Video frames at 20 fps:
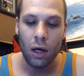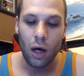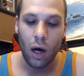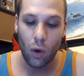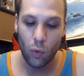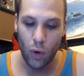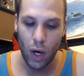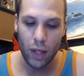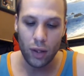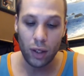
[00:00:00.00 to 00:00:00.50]

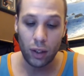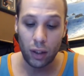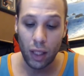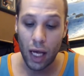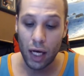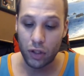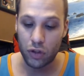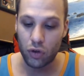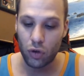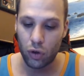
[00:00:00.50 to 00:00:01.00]
Around the
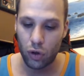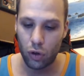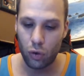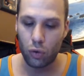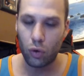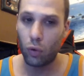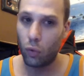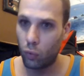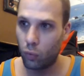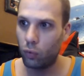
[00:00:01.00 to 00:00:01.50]
clock. So
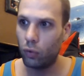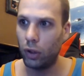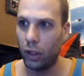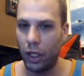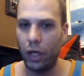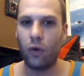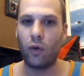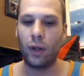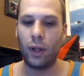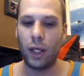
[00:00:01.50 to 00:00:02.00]
you
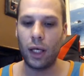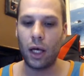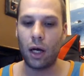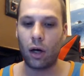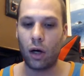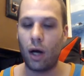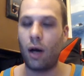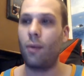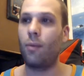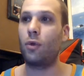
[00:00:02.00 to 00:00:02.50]
literally are
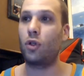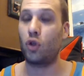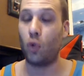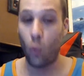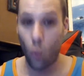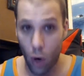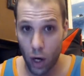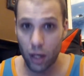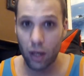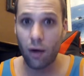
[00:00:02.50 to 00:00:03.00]
going to
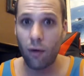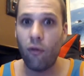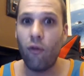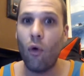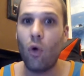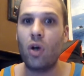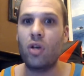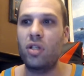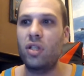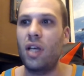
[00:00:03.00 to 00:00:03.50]

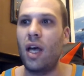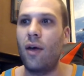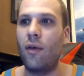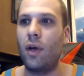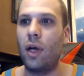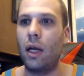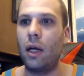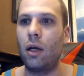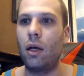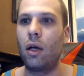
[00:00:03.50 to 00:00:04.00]

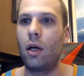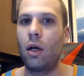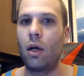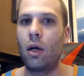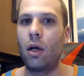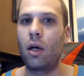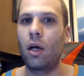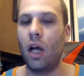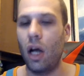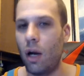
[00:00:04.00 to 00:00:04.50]
24/7
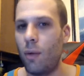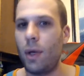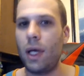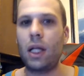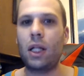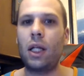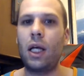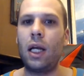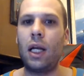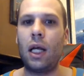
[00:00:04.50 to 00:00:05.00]
going to be
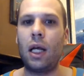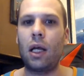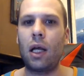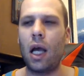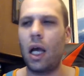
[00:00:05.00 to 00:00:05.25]
cleaning.